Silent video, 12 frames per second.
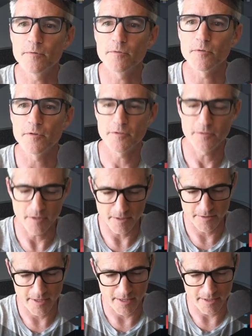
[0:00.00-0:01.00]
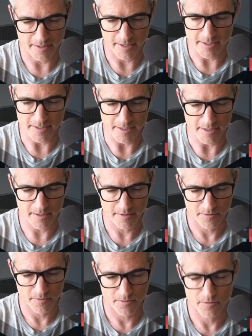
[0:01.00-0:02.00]
So this is going to take an ID,
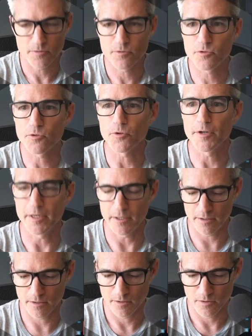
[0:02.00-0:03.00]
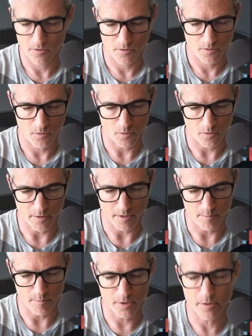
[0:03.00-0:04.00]
string or
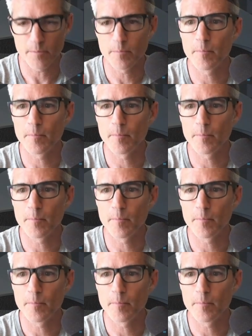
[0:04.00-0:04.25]
number,